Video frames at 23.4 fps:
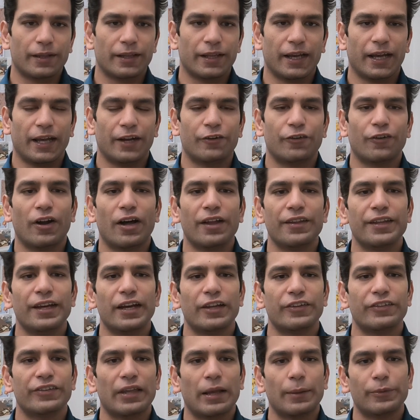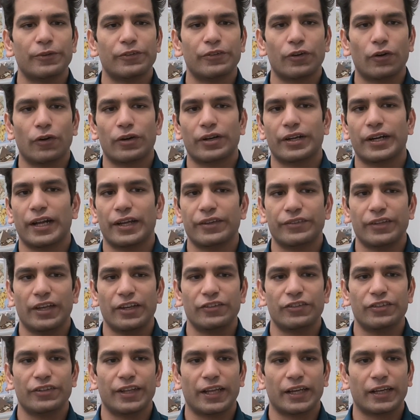establish an organization that can
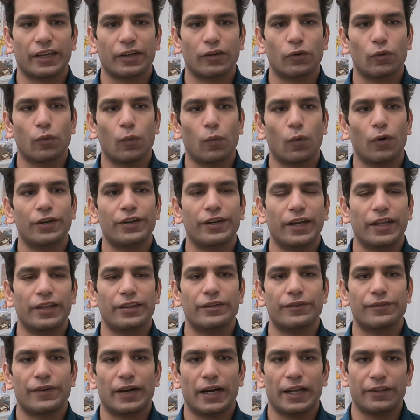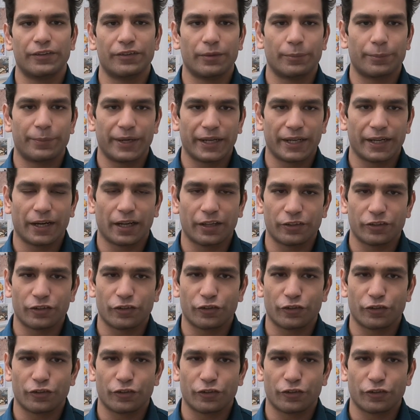coordinate the violence and bring it under responsible